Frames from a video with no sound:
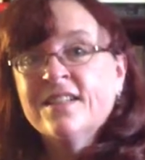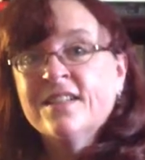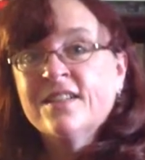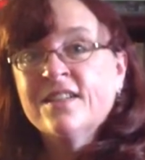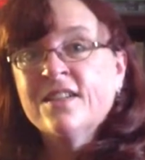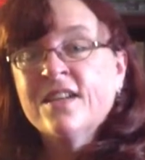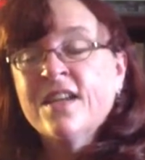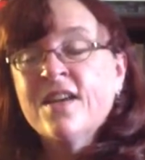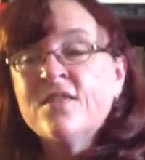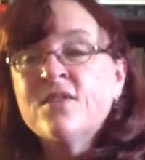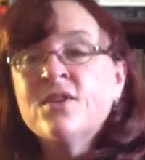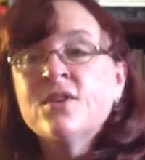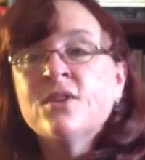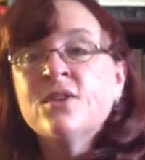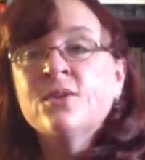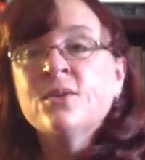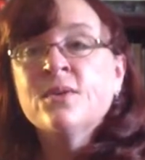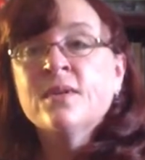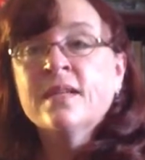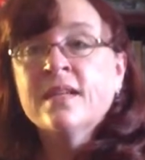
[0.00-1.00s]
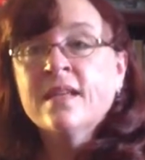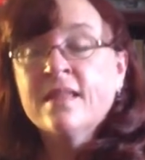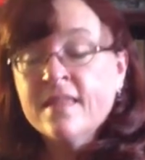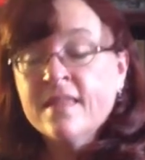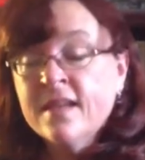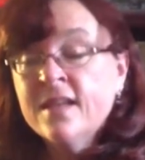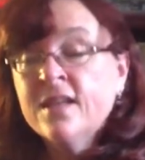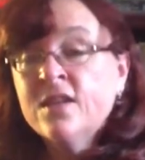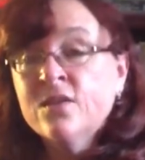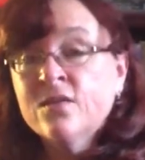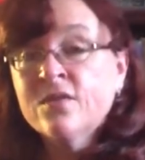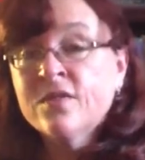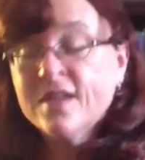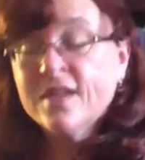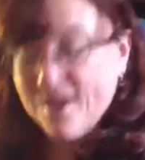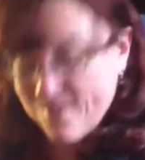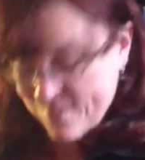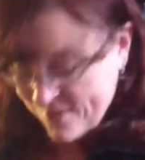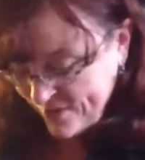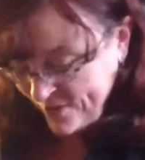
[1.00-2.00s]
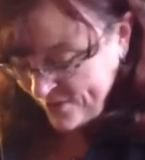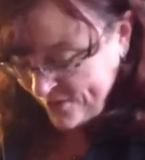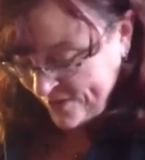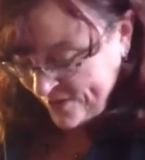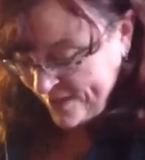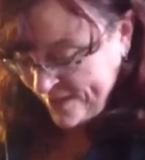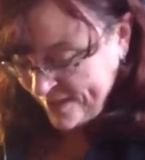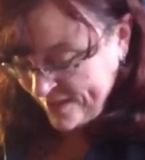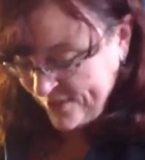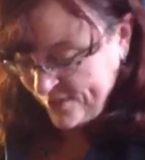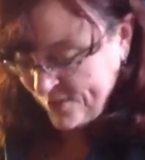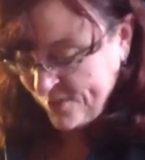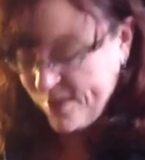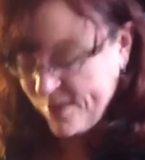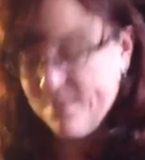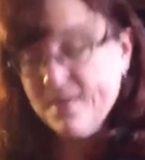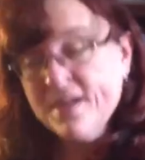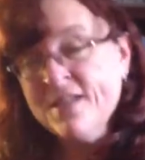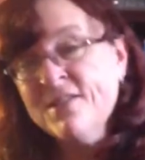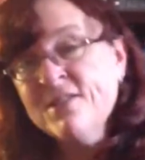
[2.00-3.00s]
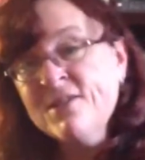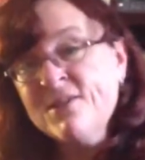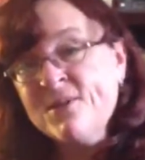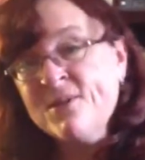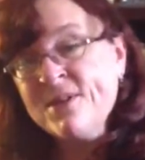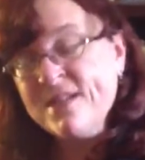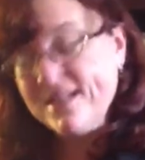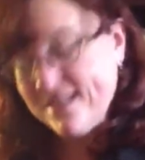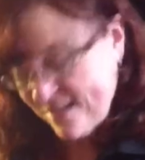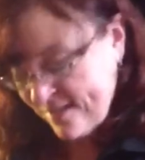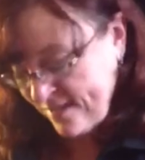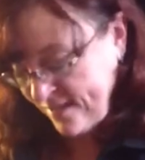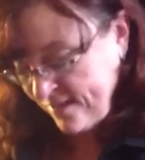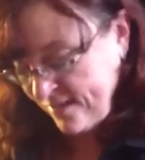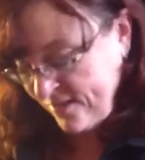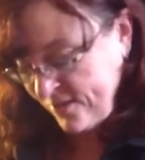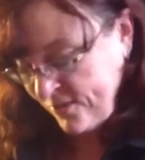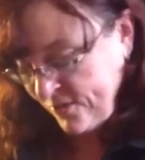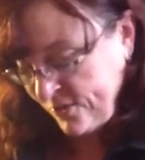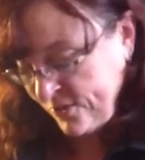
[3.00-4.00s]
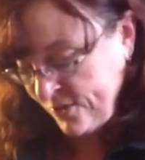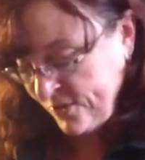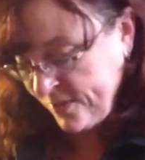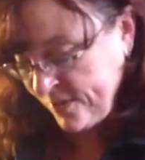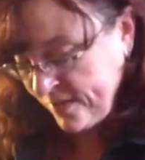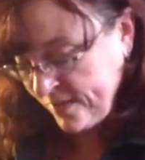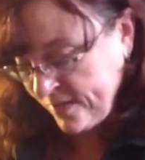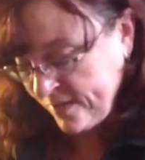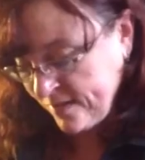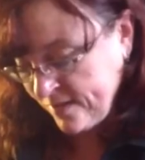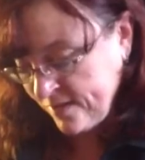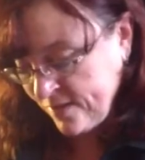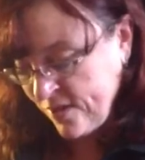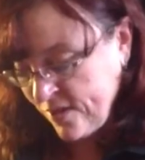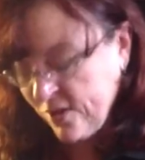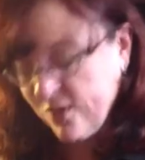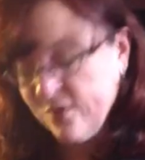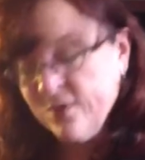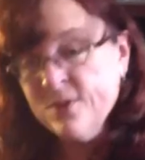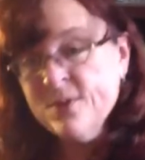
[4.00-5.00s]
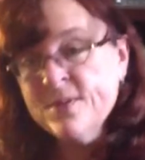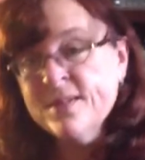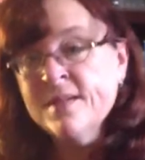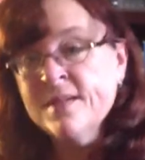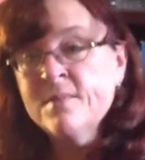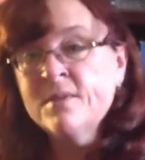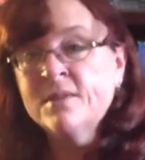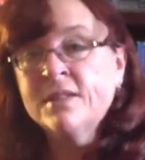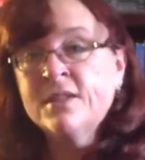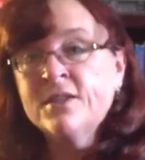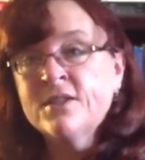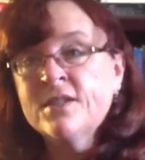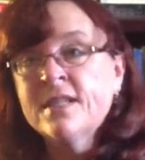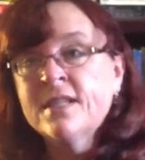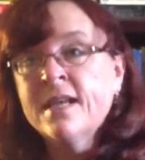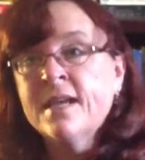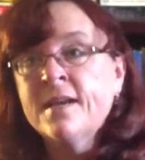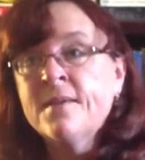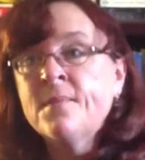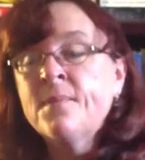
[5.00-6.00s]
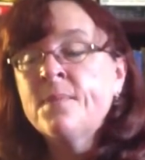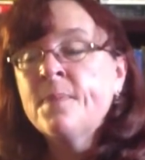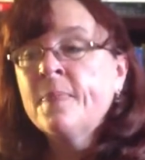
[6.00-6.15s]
Good afternoon, and thank you for the opportunity to read my story to all of you assembled here today.